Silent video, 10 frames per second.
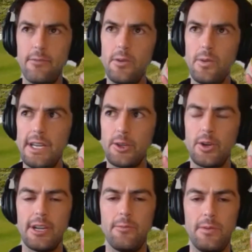We're
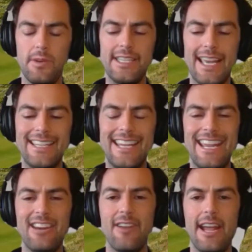talking, when we say
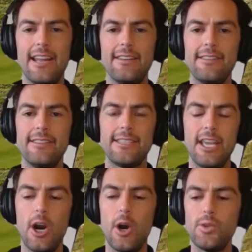teeing ground, it's the
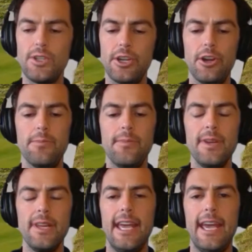old term,
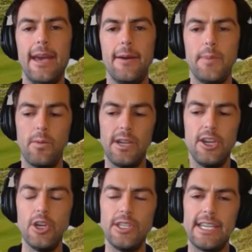but we're
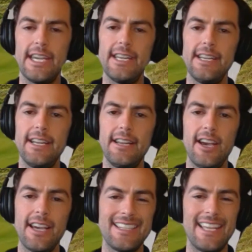using it
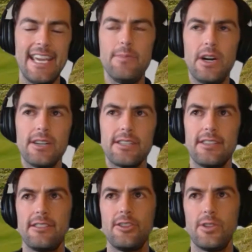like a tee
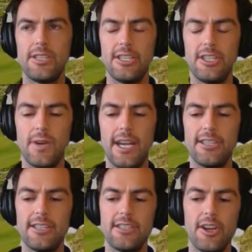box sort of
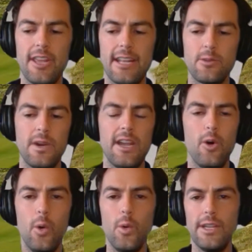situation. So that's where
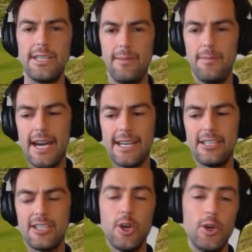all the tee
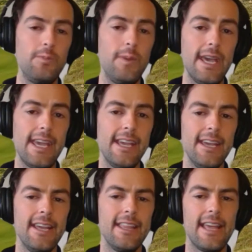markers could be,
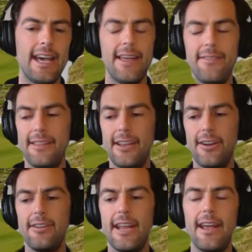
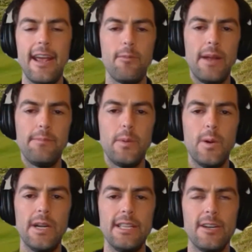at one
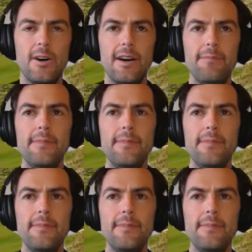point in time.